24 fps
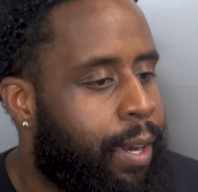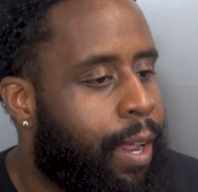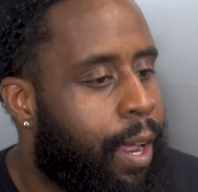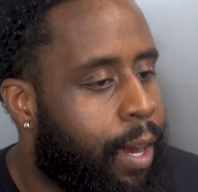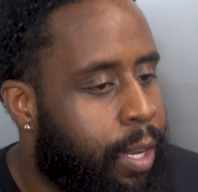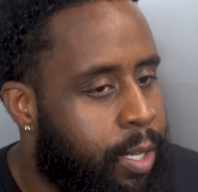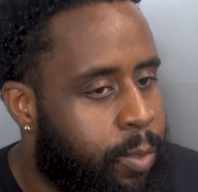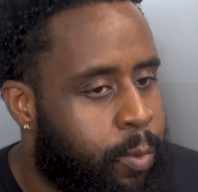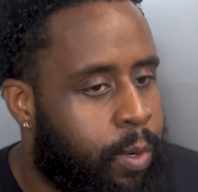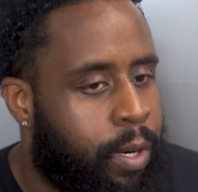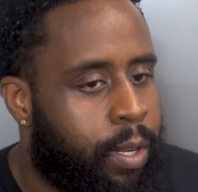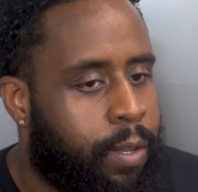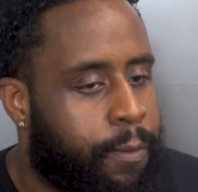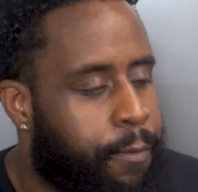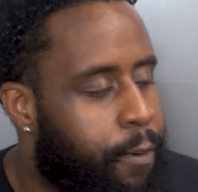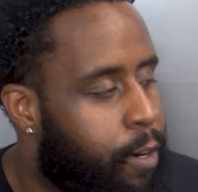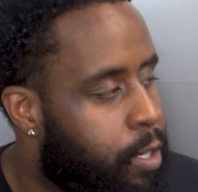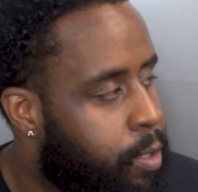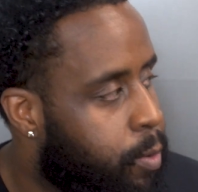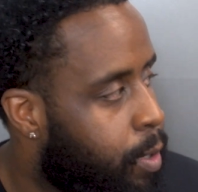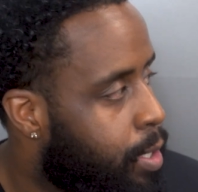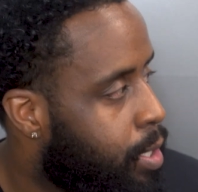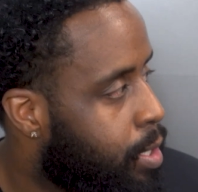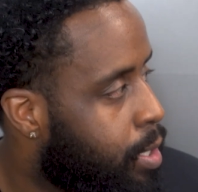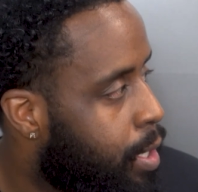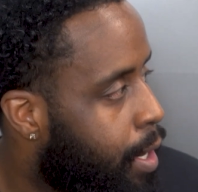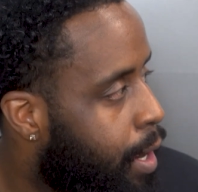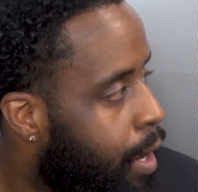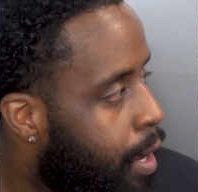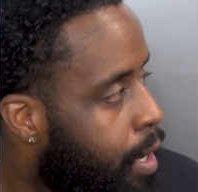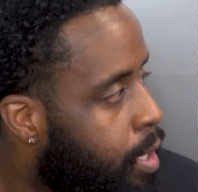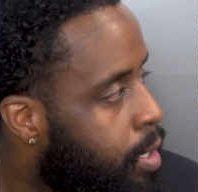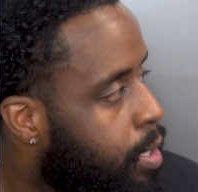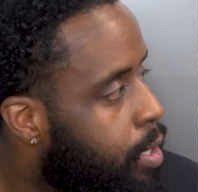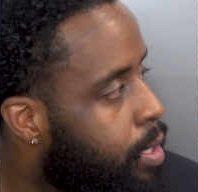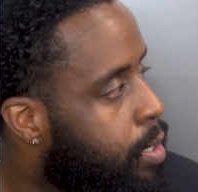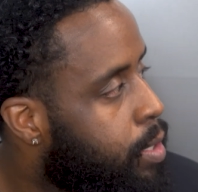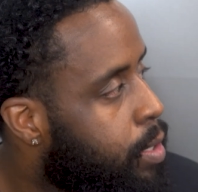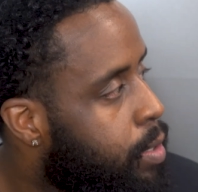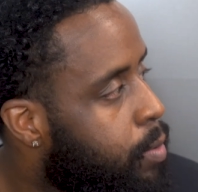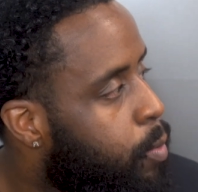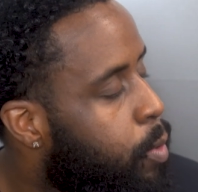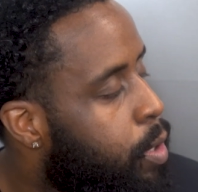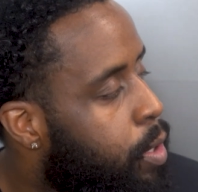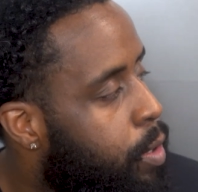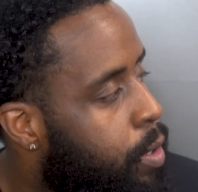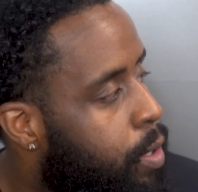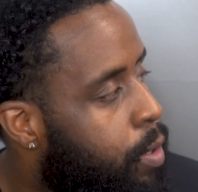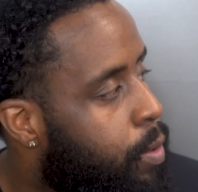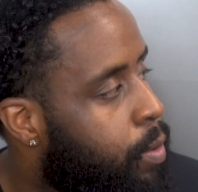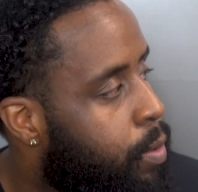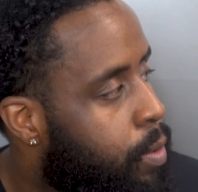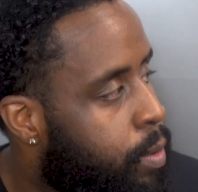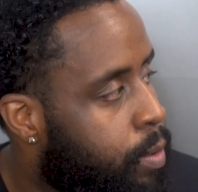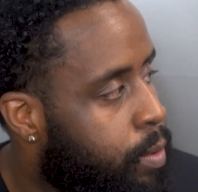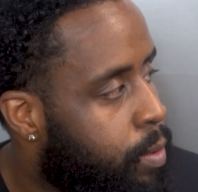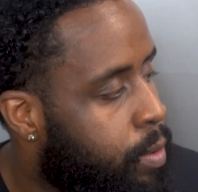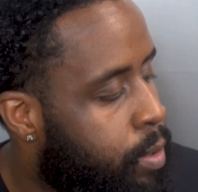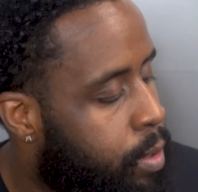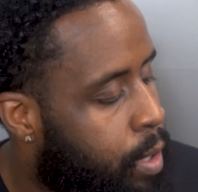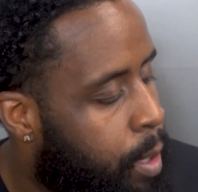That is one of the first questions they ask is, "What do you do?